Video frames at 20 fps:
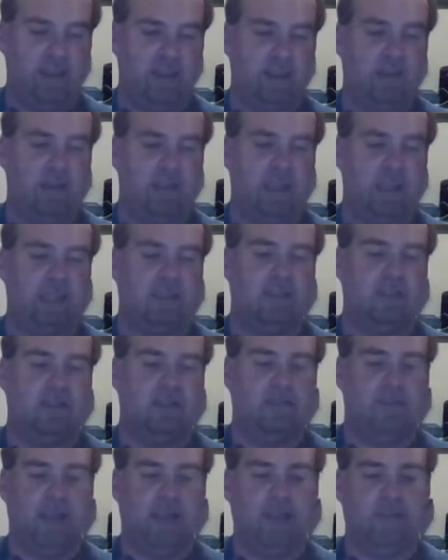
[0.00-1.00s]
himself
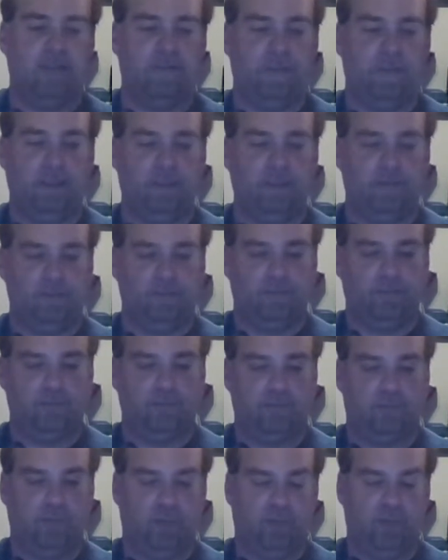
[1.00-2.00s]
too.
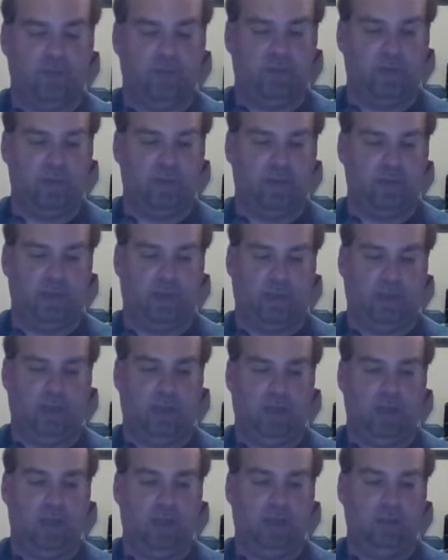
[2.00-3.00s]
He didn't show us as
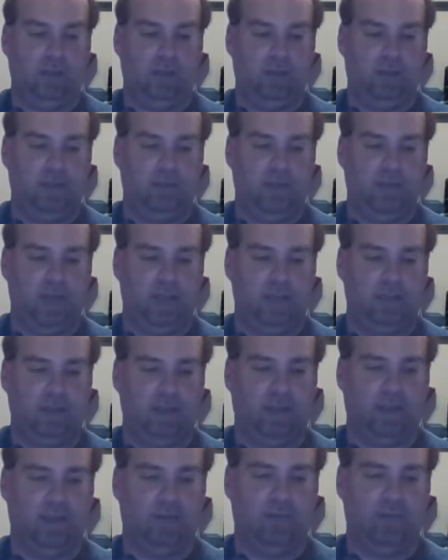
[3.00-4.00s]
much, but but he's but
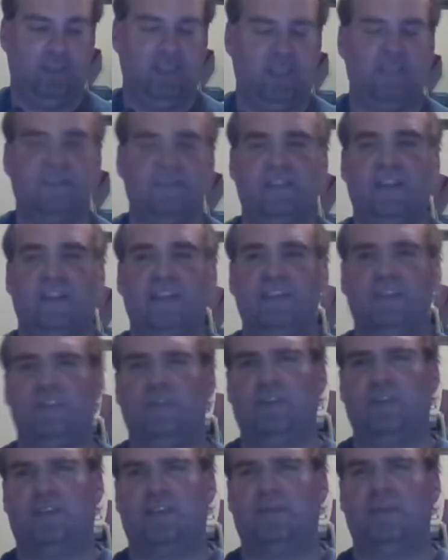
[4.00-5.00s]
he's Grumpy Heel.
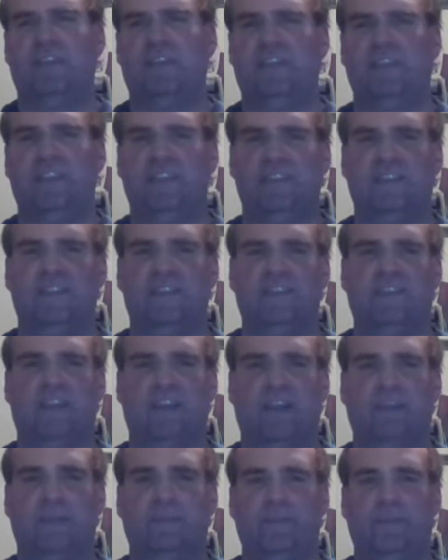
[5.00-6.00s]
Grumpy Heel never
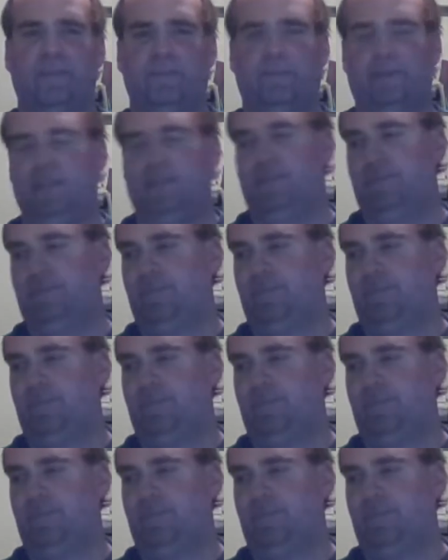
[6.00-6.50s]
enjoys himself.